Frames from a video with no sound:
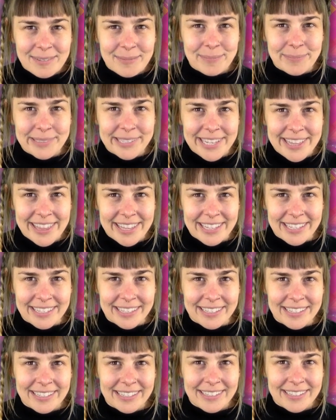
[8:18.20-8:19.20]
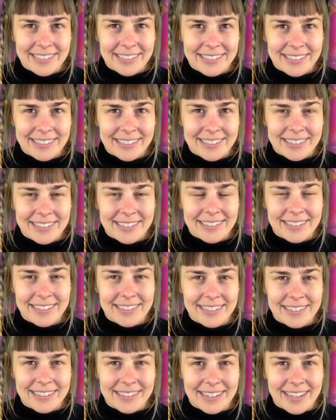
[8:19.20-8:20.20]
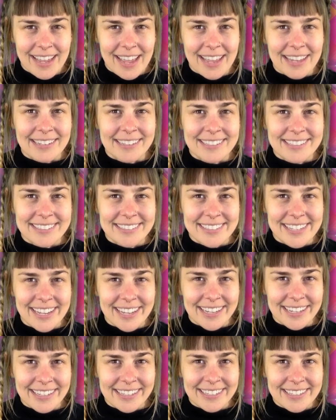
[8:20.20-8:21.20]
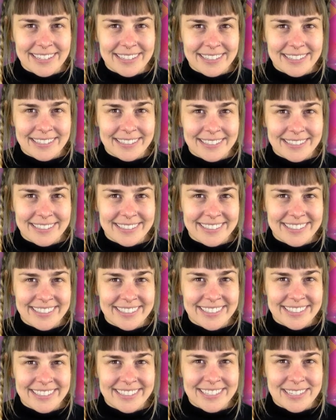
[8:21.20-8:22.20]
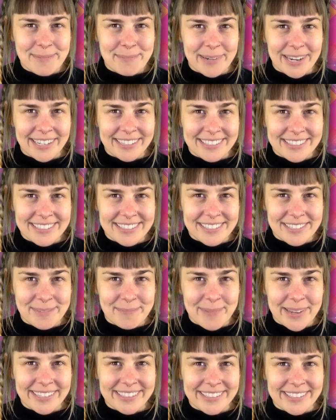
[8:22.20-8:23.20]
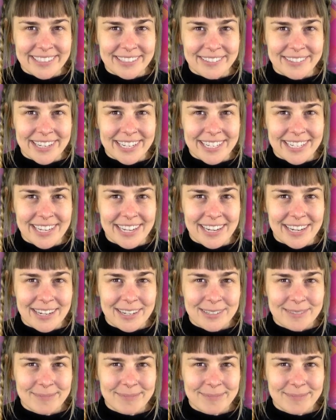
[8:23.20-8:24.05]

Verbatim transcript: Breathe in and decide to practice your magic right now.